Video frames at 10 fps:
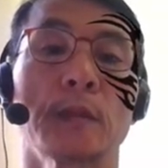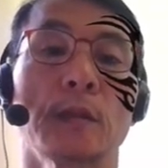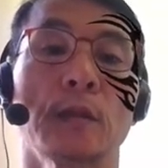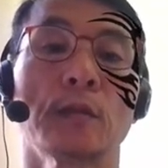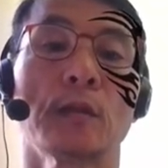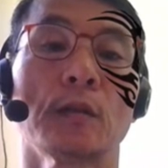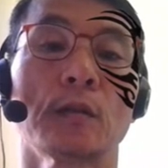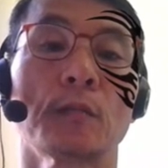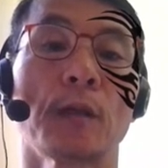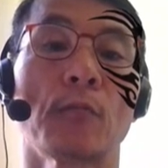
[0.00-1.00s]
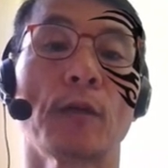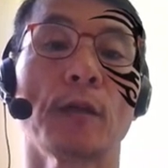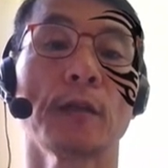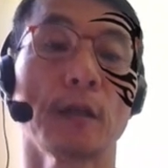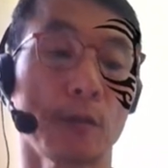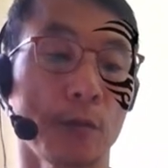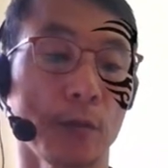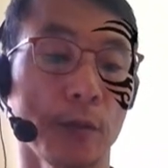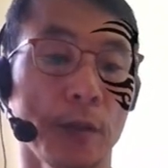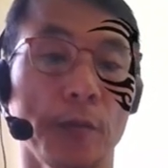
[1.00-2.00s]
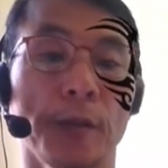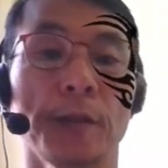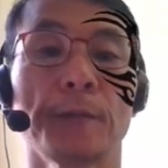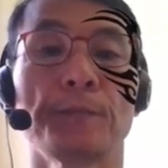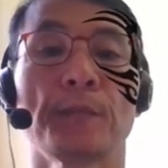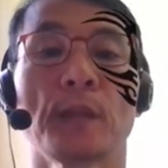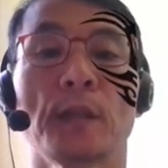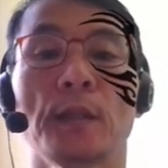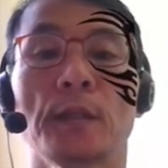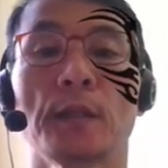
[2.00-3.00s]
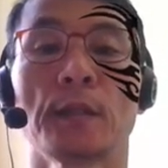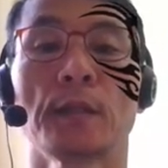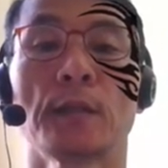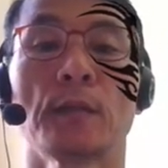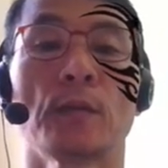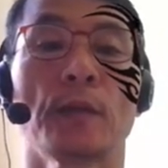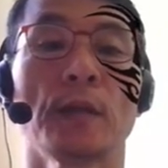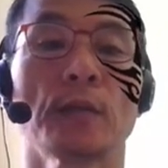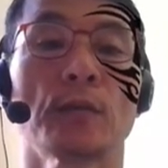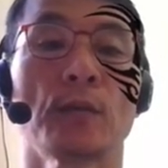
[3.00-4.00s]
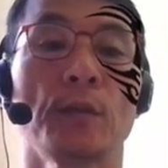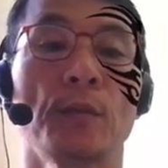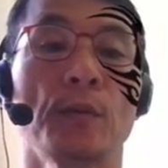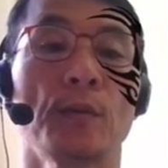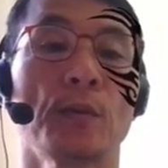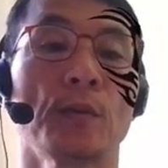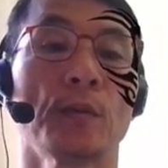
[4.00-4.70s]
Is this spelled right? I don't know. Anyway. Okay, so if you